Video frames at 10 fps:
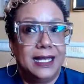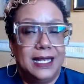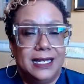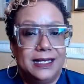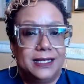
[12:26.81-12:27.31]

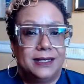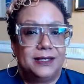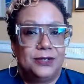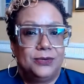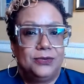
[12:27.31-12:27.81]
needed
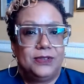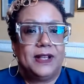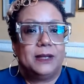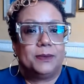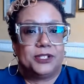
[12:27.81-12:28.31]
to
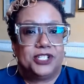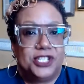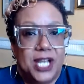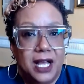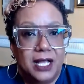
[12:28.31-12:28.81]
develop a
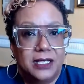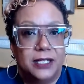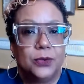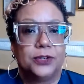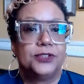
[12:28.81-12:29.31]
shell
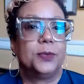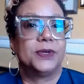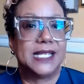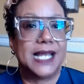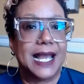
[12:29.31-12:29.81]
in order to
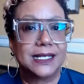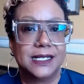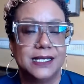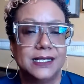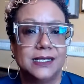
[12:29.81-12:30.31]

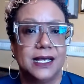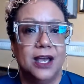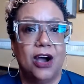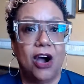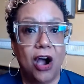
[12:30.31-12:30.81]
protect his
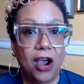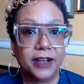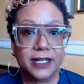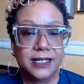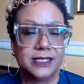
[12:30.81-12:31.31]

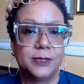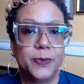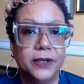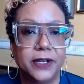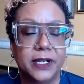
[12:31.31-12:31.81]
heart and his
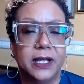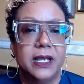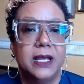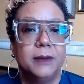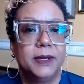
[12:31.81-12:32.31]
spirit
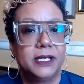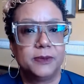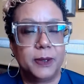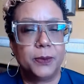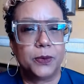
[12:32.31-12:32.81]

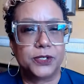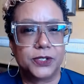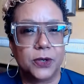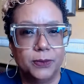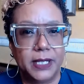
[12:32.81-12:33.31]
because people were
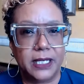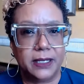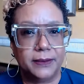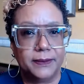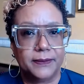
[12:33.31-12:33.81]
so mean.
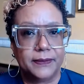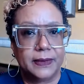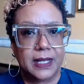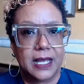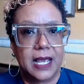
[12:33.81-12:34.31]

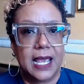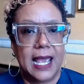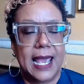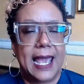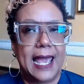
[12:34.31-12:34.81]

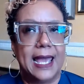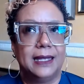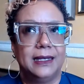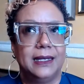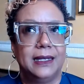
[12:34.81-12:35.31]

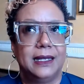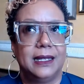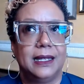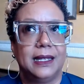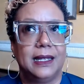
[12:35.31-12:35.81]
And
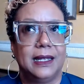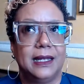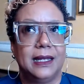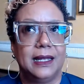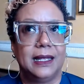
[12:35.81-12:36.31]

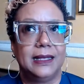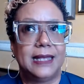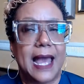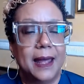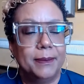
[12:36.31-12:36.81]

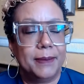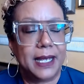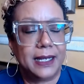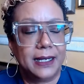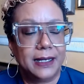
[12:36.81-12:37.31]
that
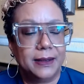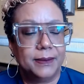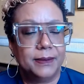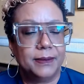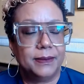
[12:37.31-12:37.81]
made
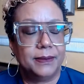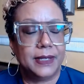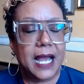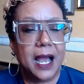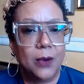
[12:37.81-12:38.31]
him
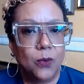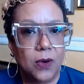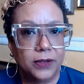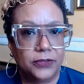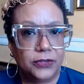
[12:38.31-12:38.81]
not
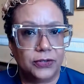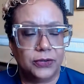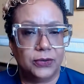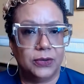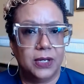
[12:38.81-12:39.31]
want
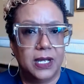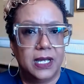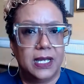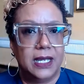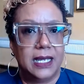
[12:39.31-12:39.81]
to
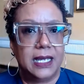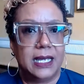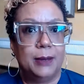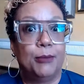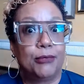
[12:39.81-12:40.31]

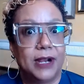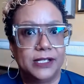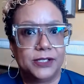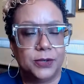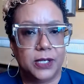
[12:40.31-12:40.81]

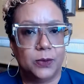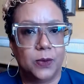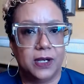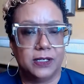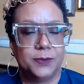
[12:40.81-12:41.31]
embrace who he
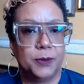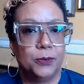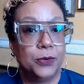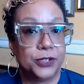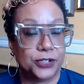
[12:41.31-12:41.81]
was, but
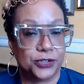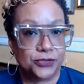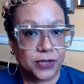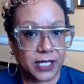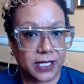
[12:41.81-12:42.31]
more to
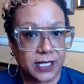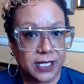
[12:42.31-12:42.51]
shrink.